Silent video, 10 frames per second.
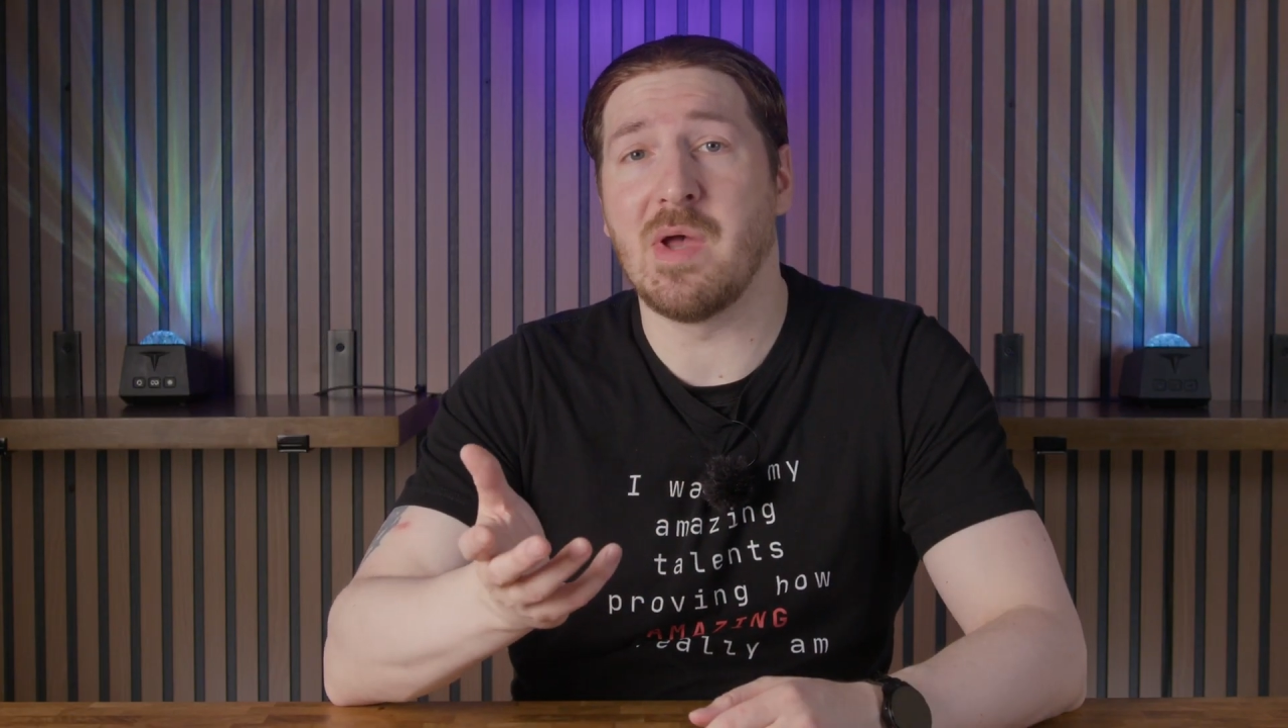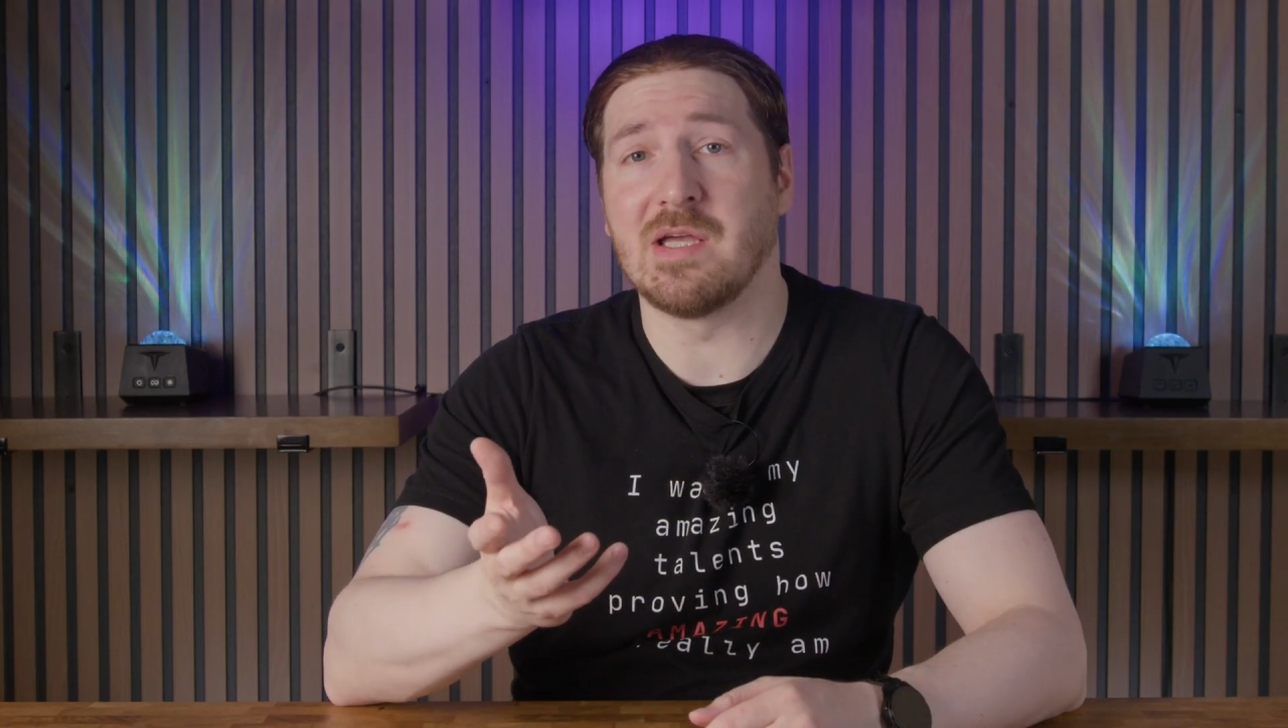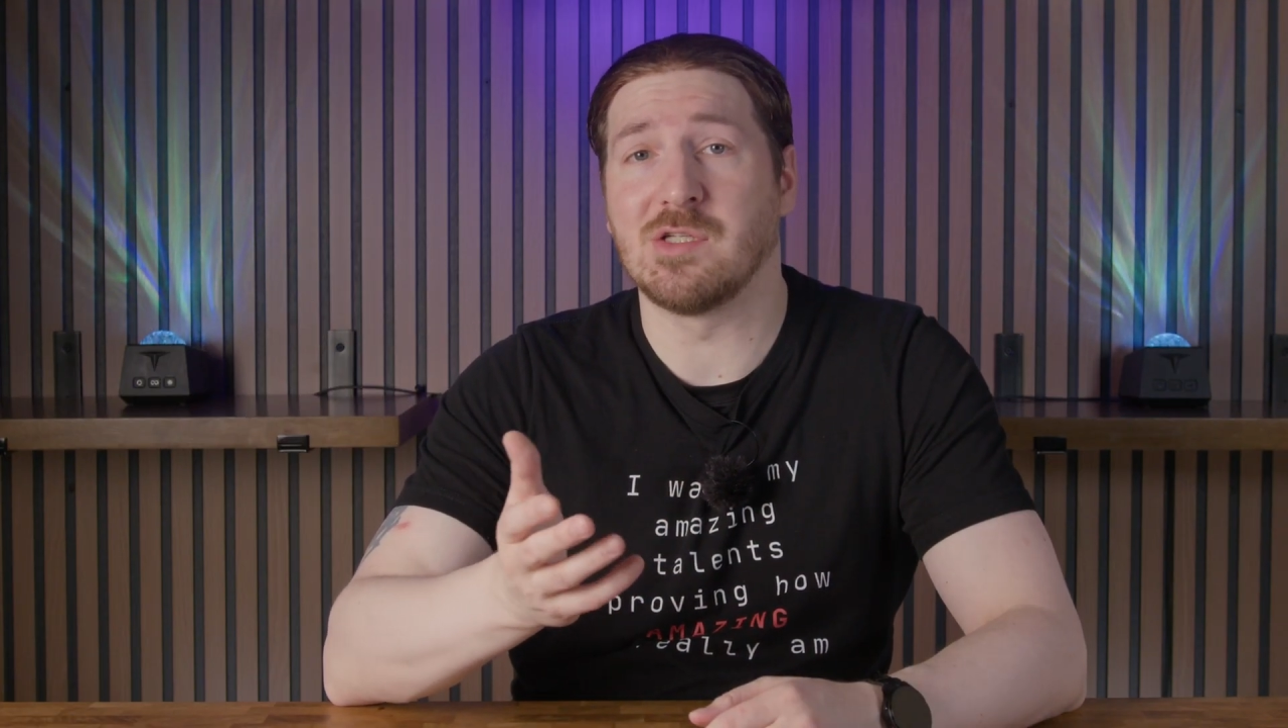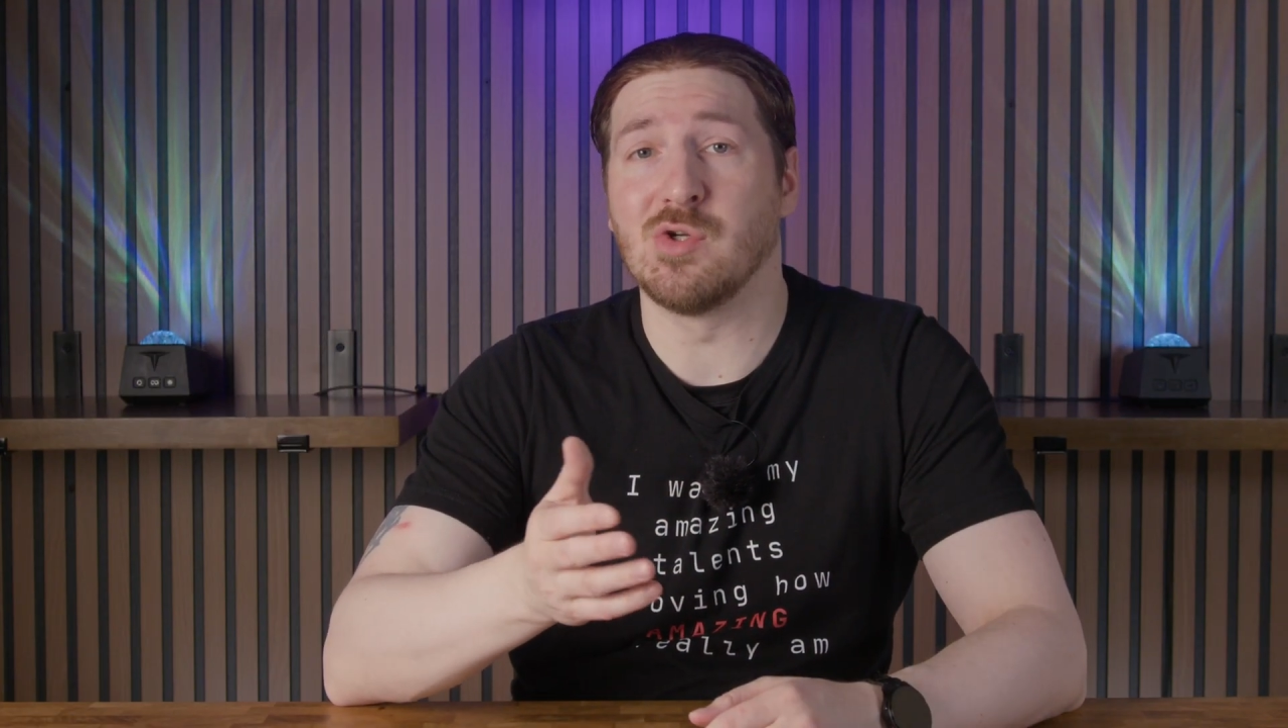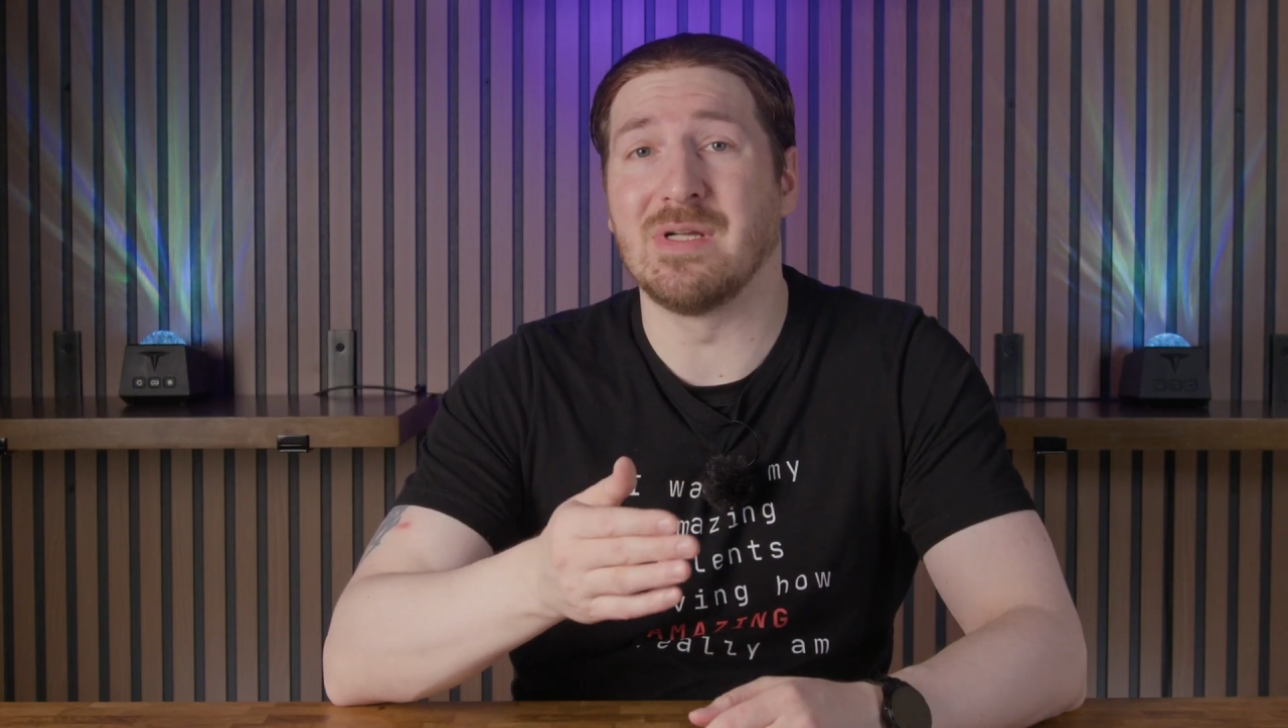
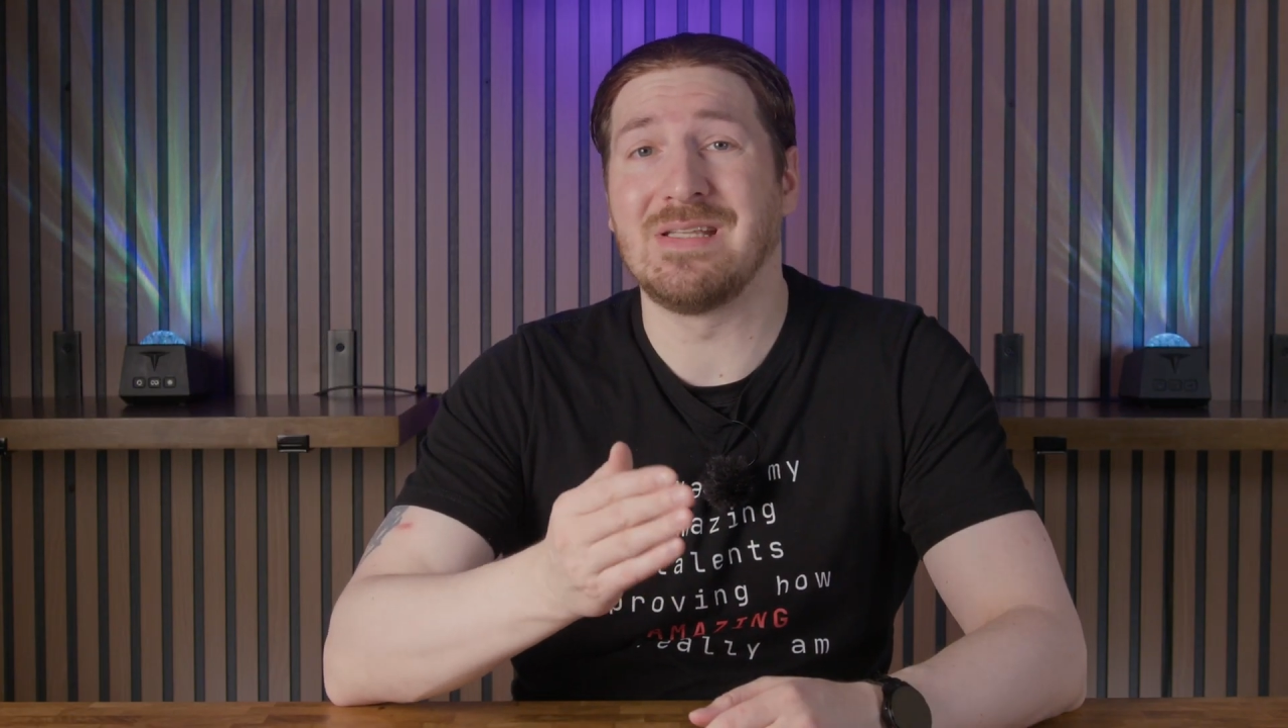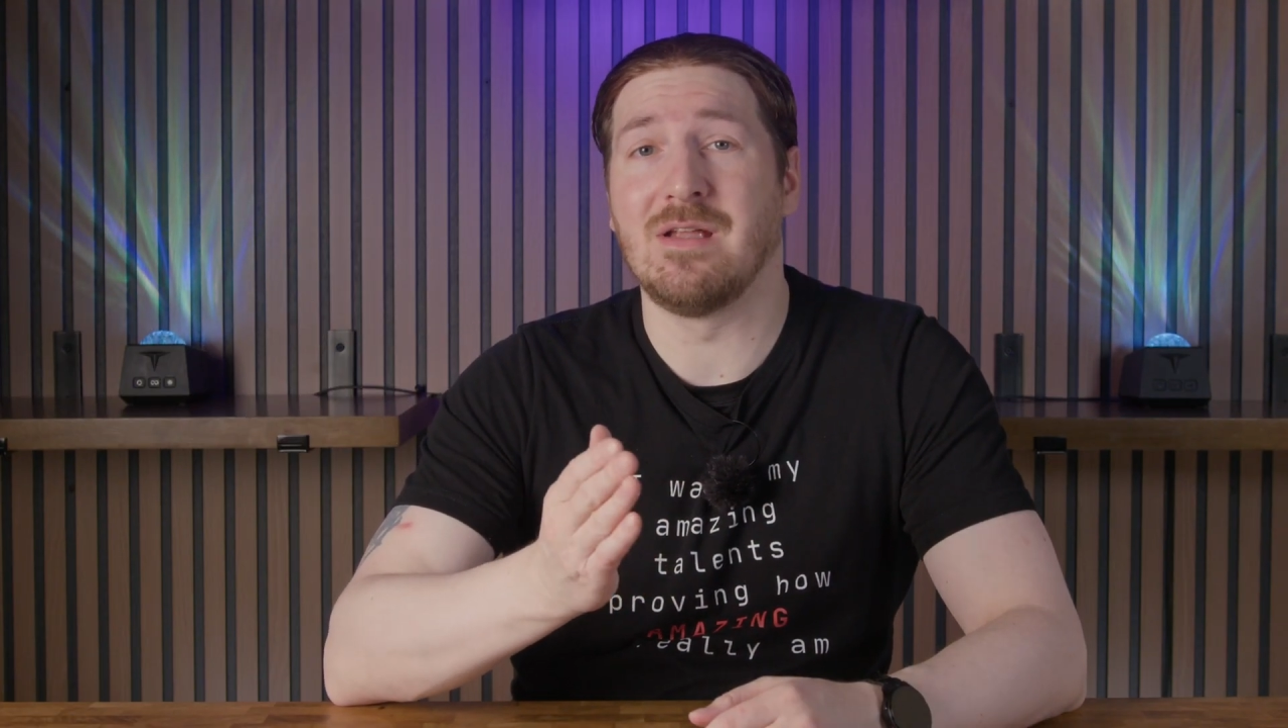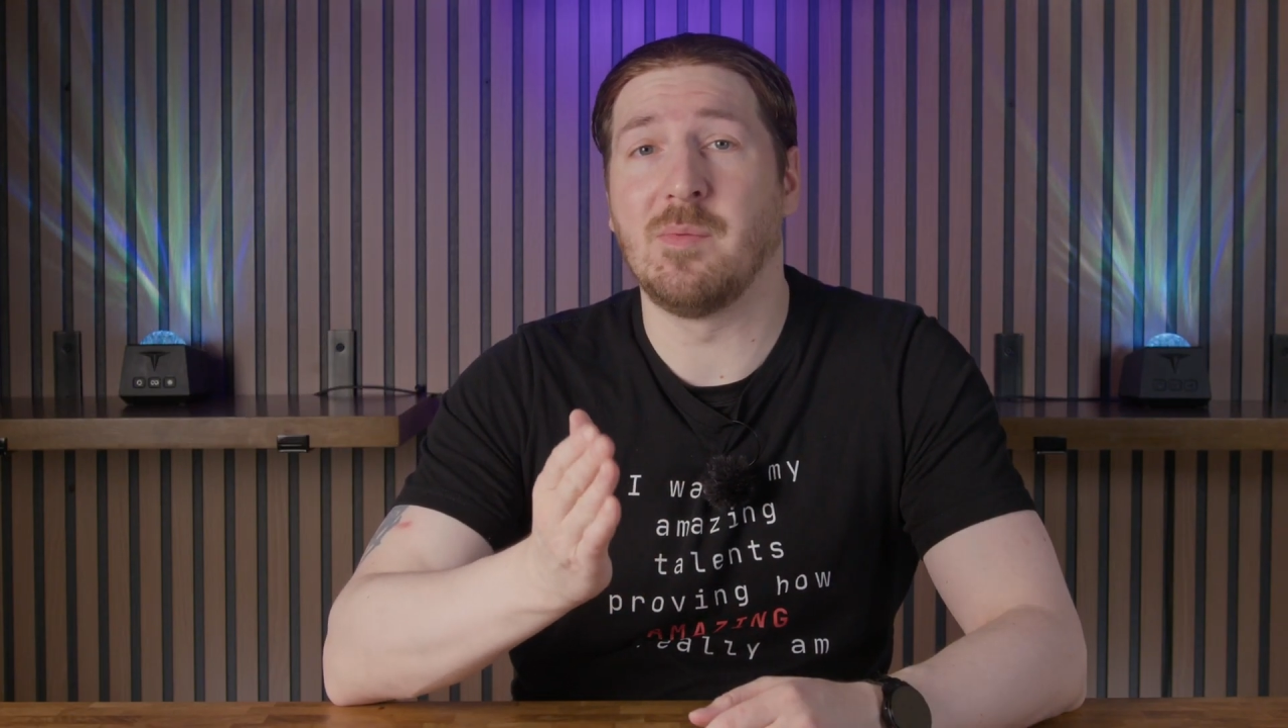pass through it